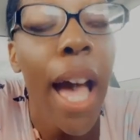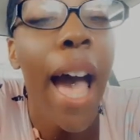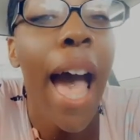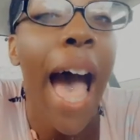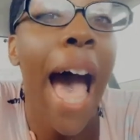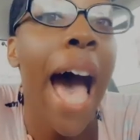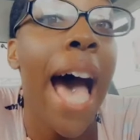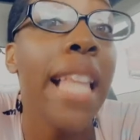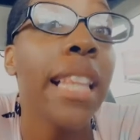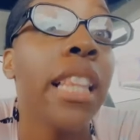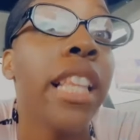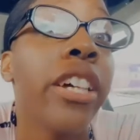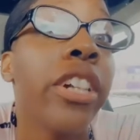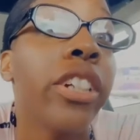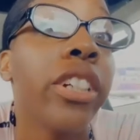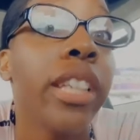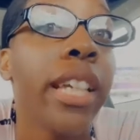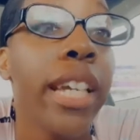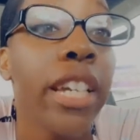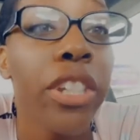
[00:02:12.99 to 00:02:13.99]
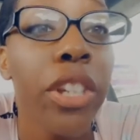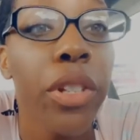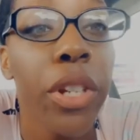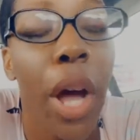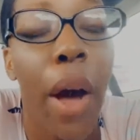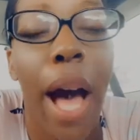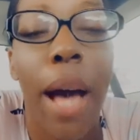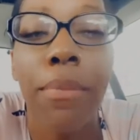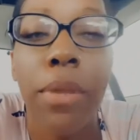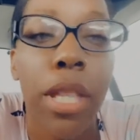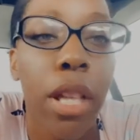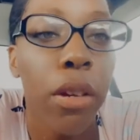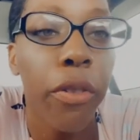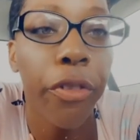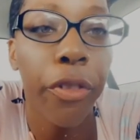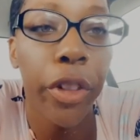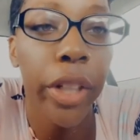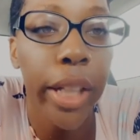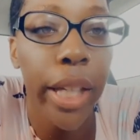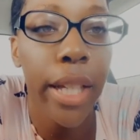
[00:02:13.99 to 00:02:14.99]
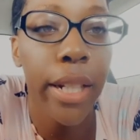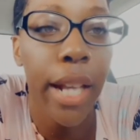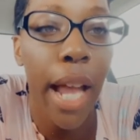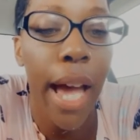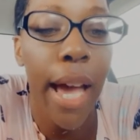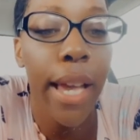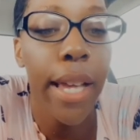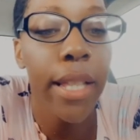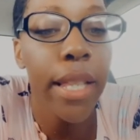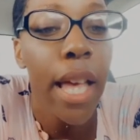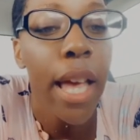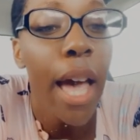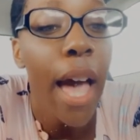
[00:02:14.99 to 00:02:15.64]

I literally, you know, I'm so freaking nice.